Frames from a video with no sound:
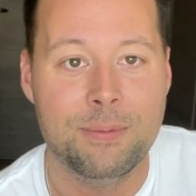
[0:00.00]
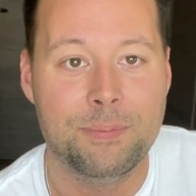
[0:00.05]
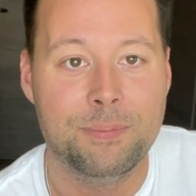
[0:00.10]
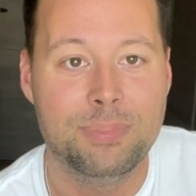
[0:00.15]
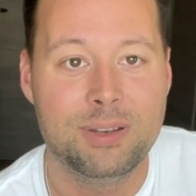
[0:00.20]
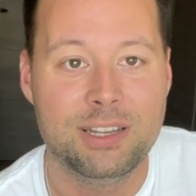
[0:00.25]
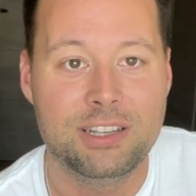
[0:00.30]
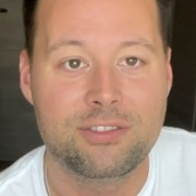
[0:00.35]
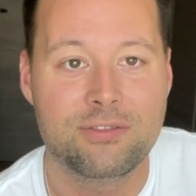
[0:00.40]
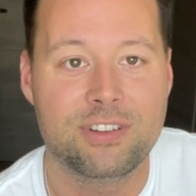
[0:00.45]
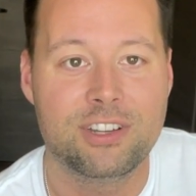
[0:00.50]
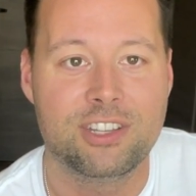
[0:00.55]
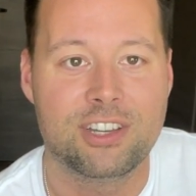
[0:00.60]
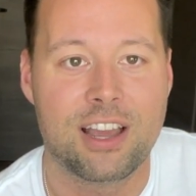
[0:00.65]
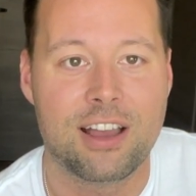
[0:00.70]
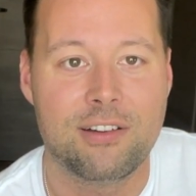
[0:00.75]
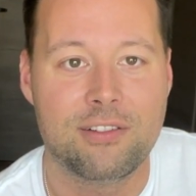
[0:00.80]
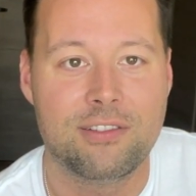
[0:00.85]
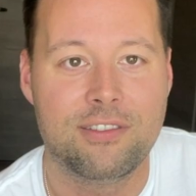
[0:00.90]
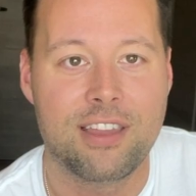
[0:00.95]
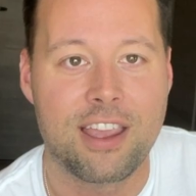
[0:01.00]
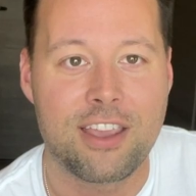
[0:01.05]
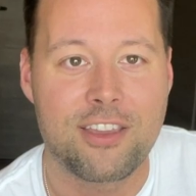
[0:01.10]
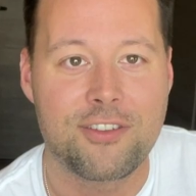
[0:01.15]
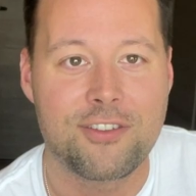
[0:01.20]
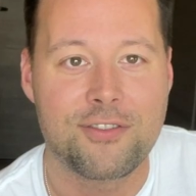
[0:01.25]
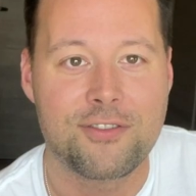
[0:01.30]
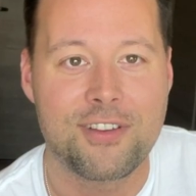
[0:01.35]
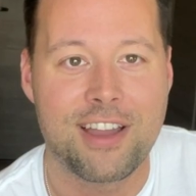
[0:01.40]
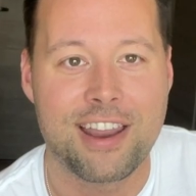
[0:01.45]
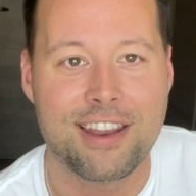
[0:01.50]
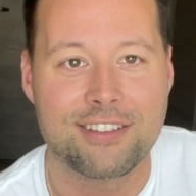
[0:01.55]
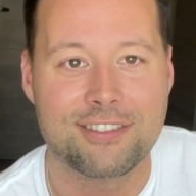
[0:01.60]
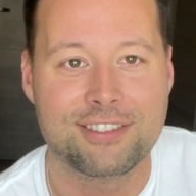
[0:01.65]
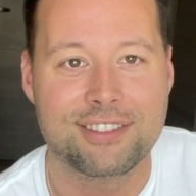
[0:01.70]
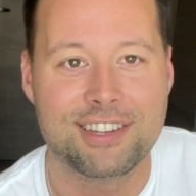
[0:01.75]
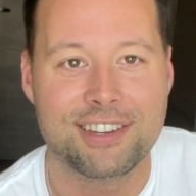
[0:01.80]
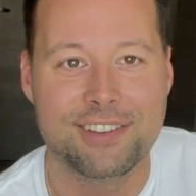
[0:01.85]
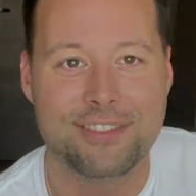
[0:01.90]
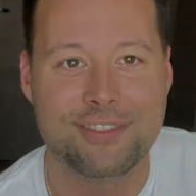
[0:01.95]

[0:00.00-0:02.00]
please reach out. Thank you, and I'll see you